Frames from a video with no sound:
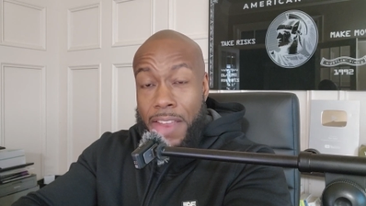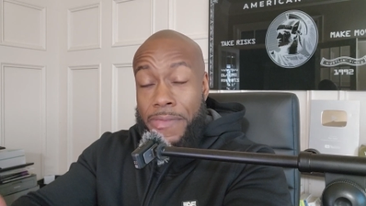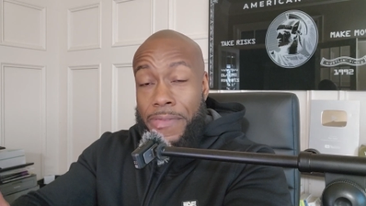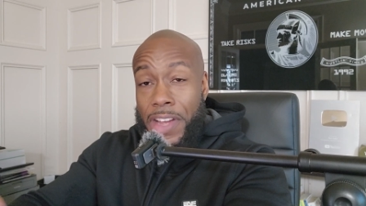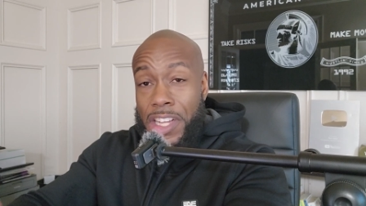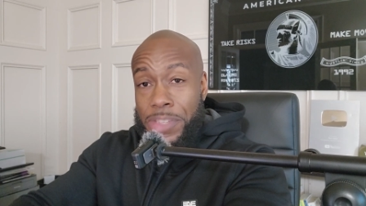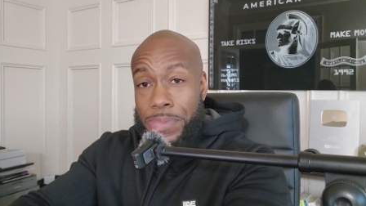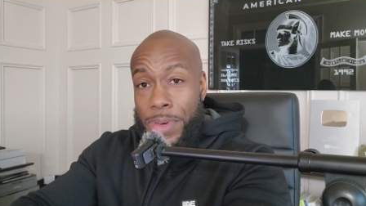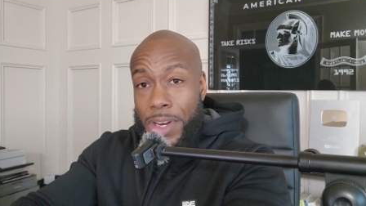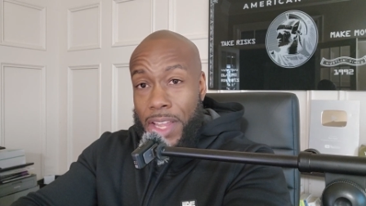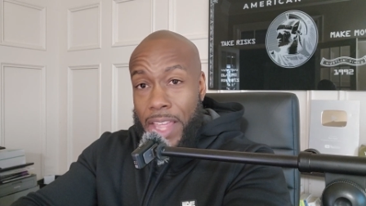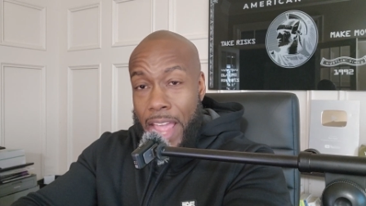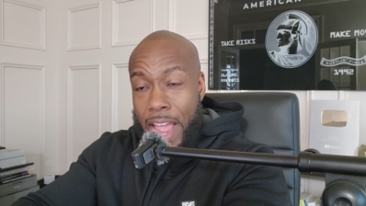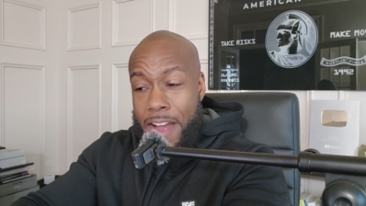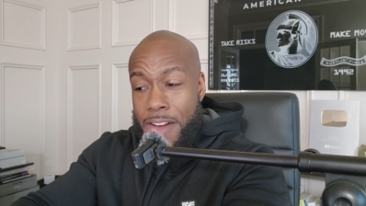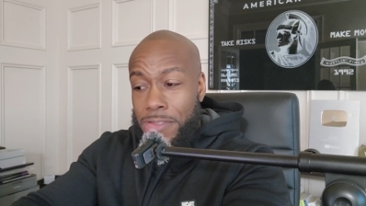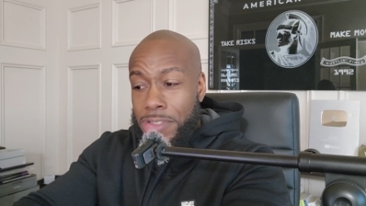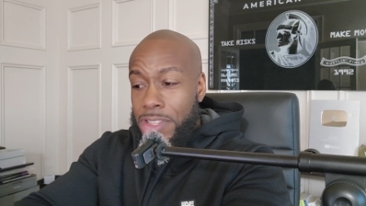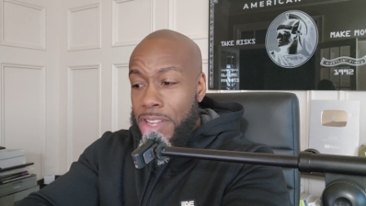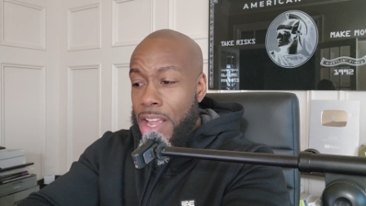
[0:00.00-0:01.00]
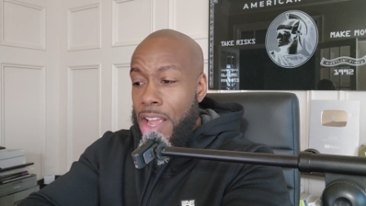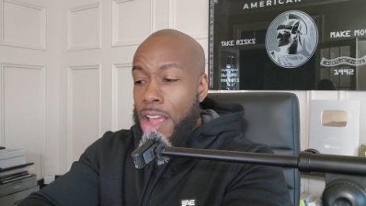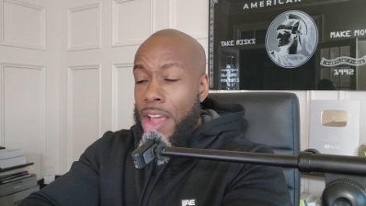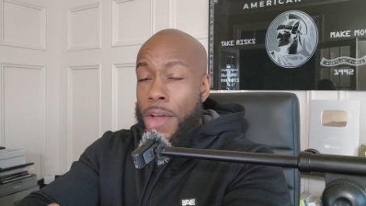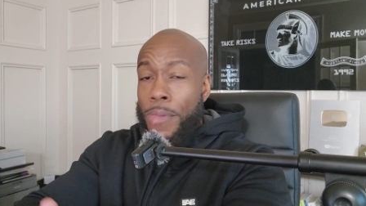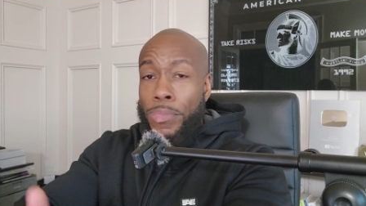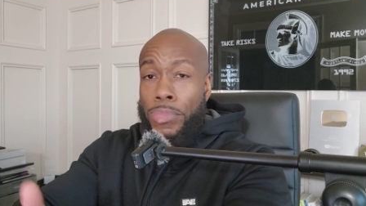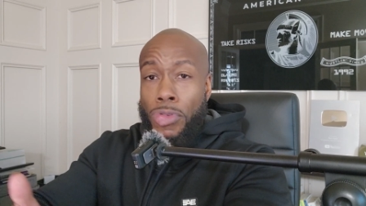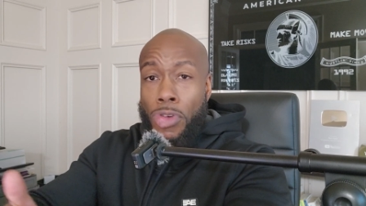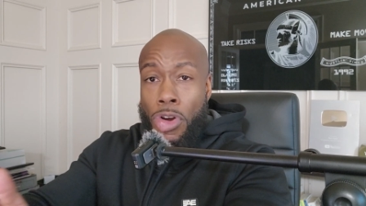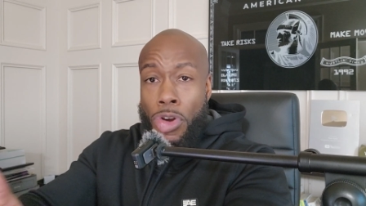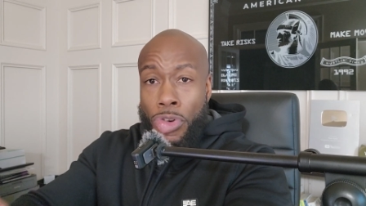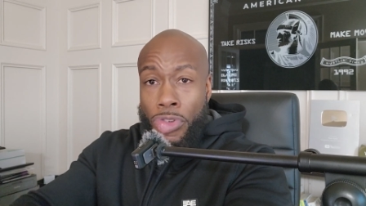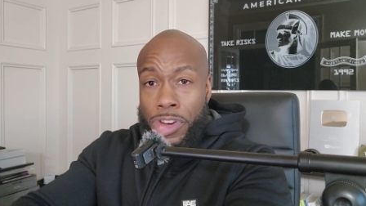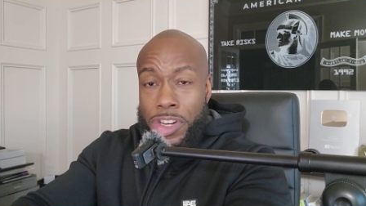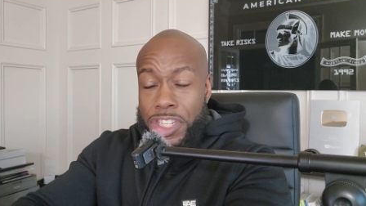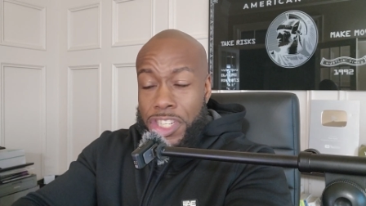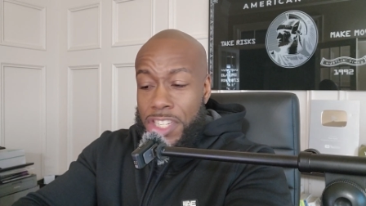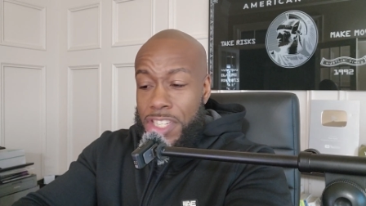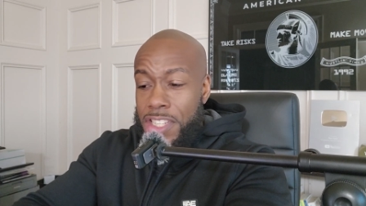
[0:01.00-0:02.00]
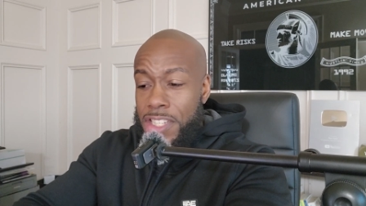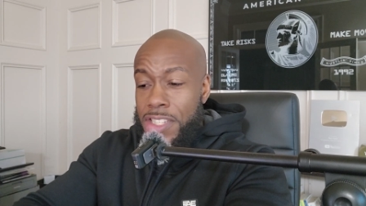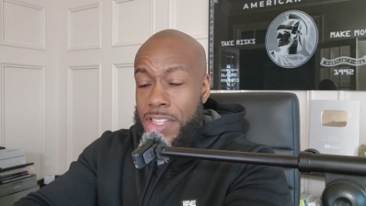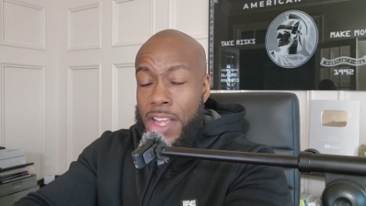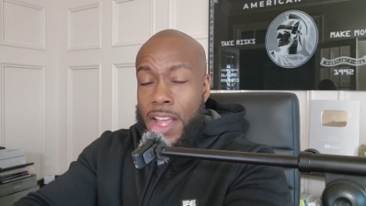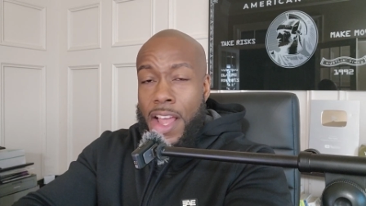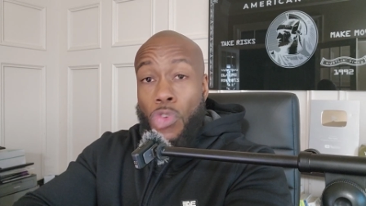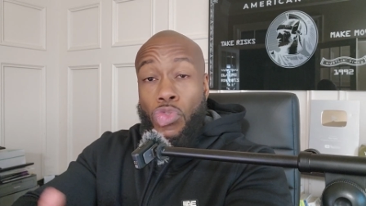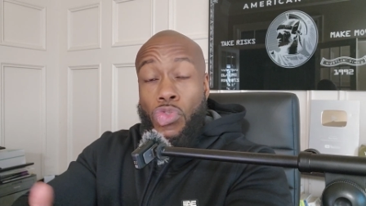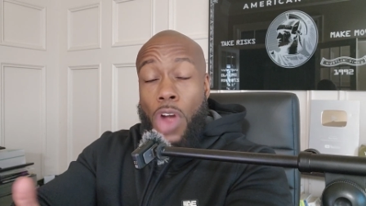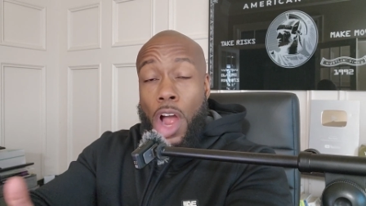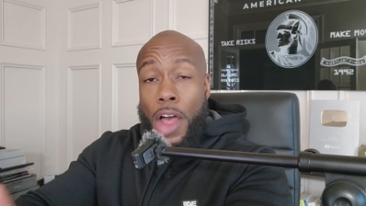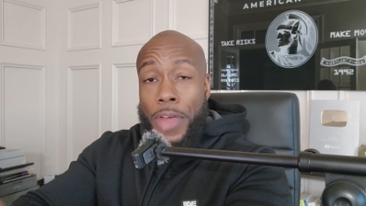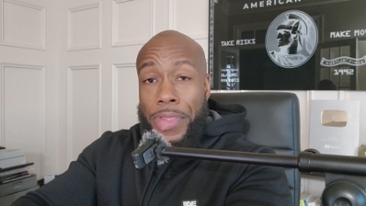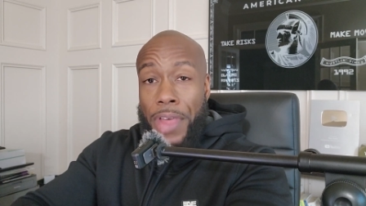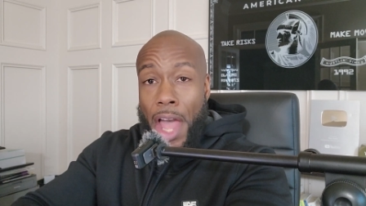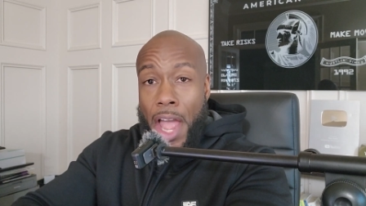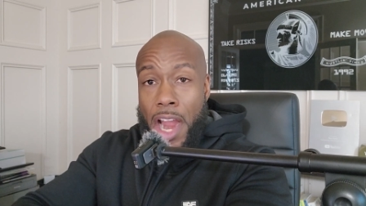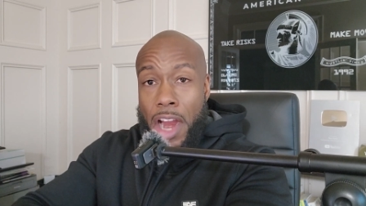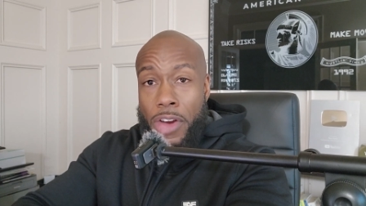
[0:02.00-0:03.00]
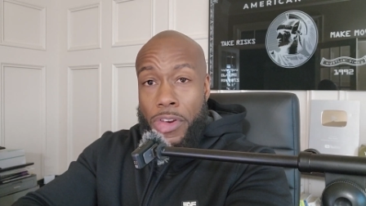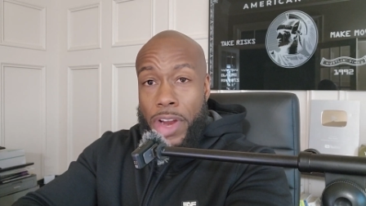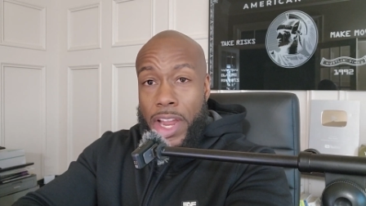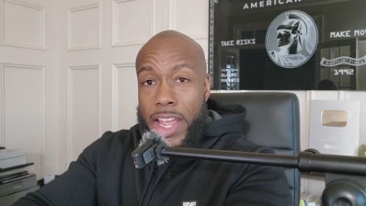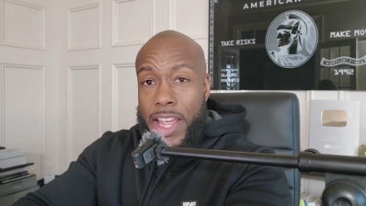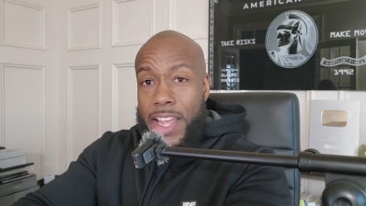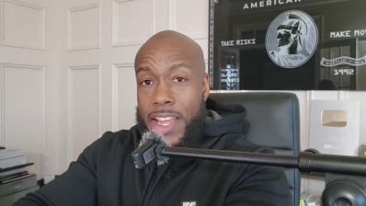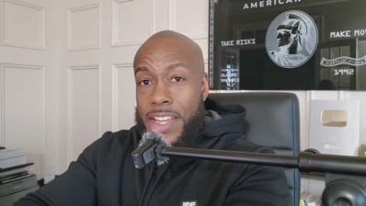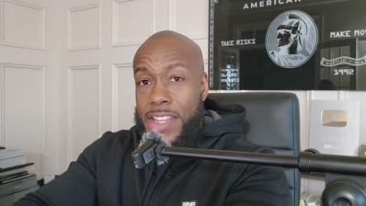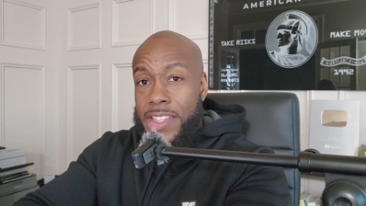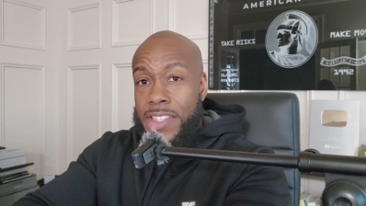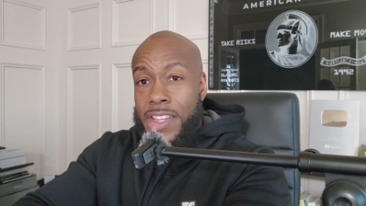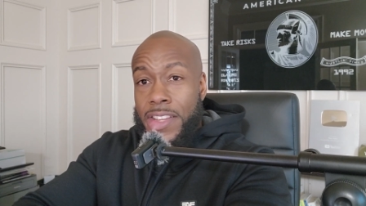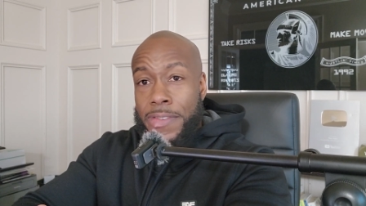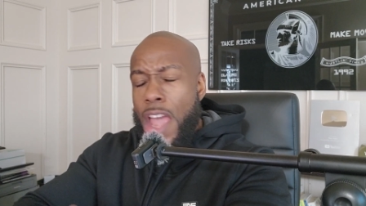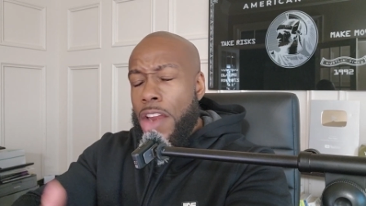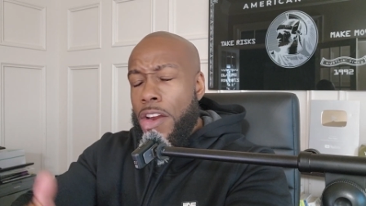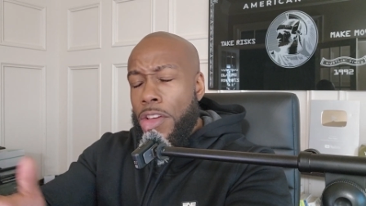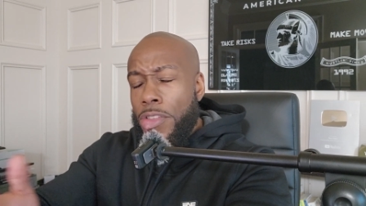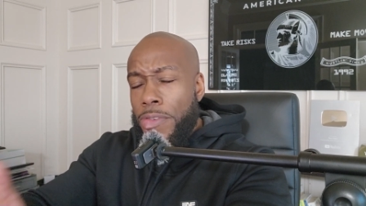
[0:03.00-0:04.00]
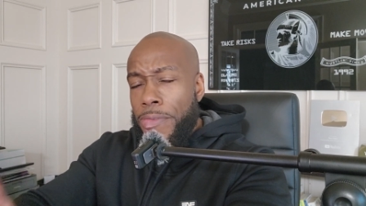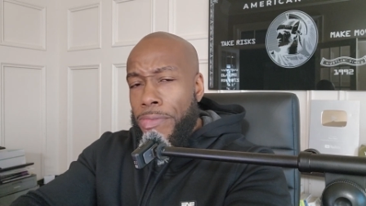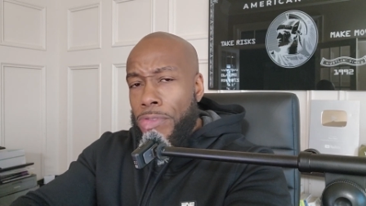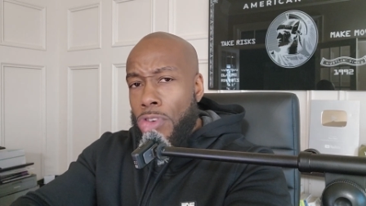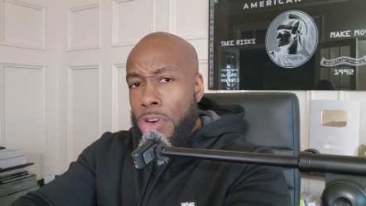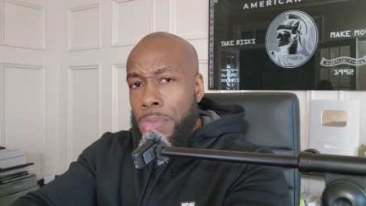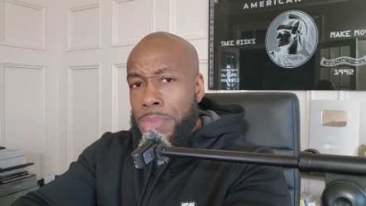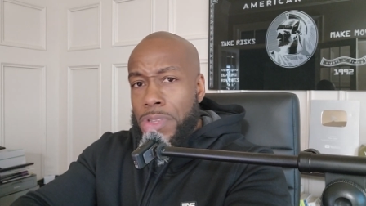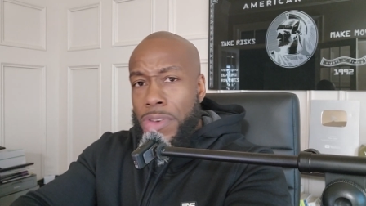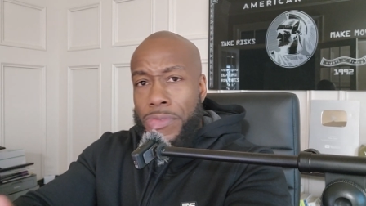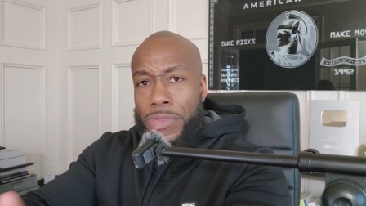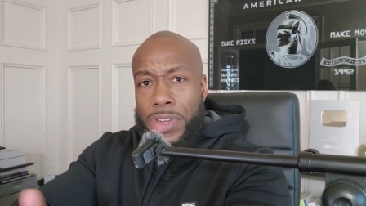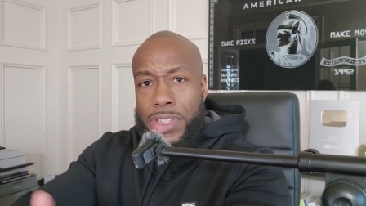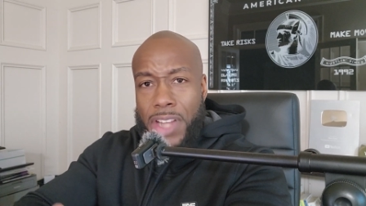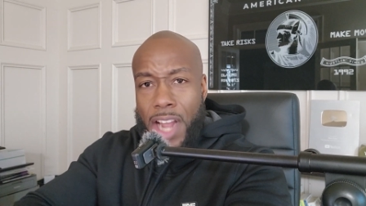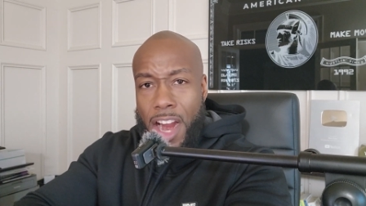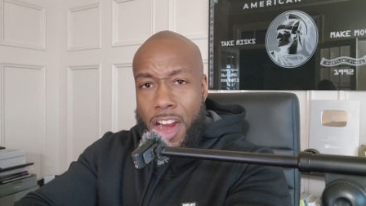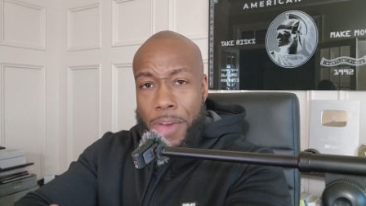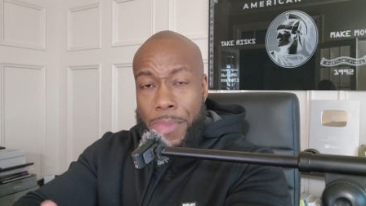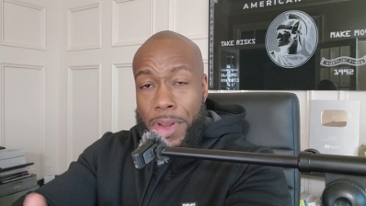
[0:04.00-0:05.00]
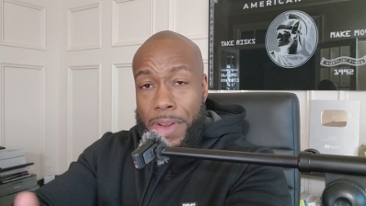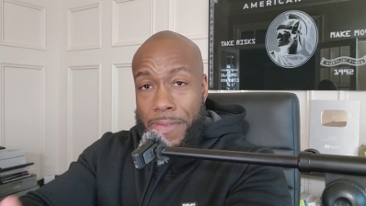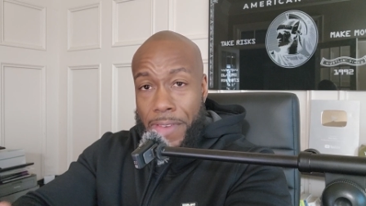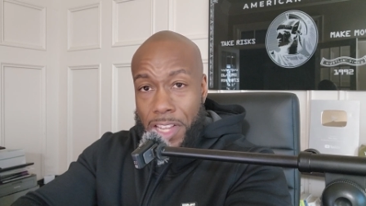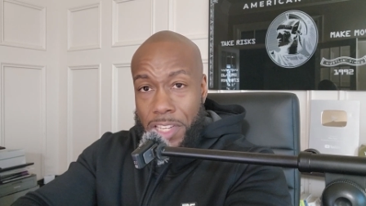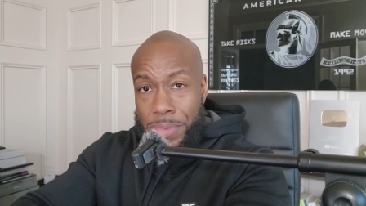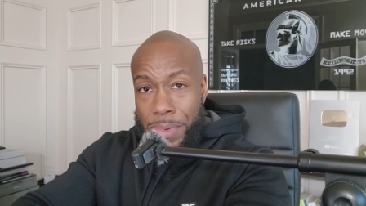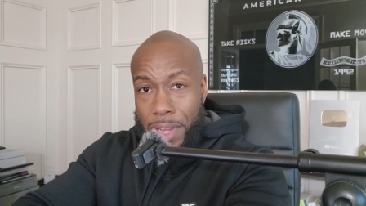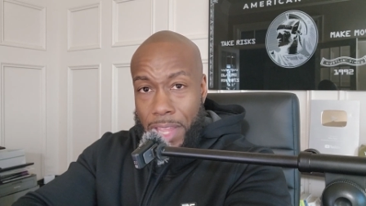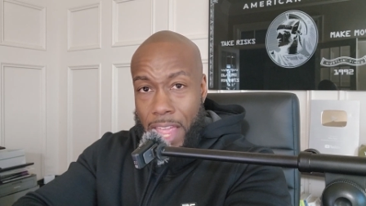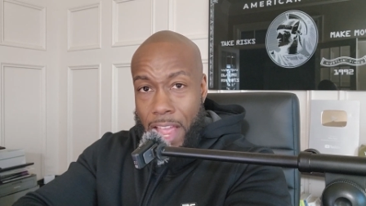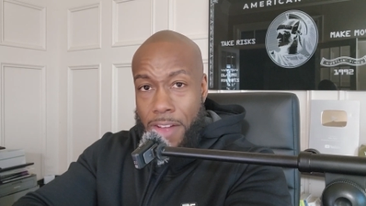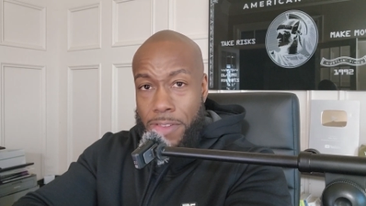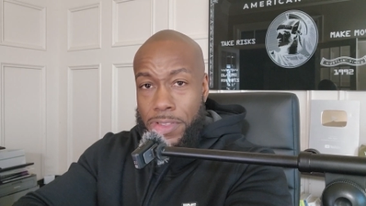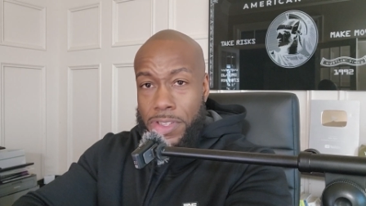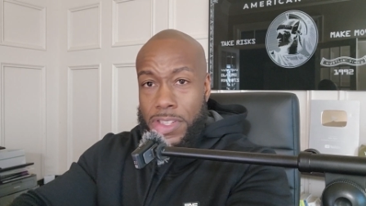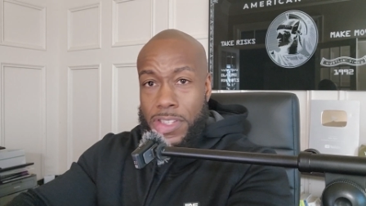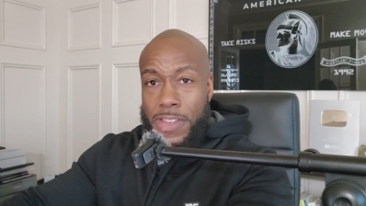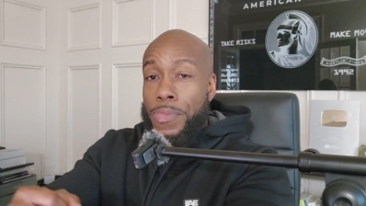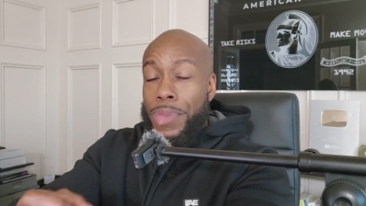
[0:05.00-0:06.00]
investment accounts, brokerages, Roth IRAs, and other forms of retirement investment accounts.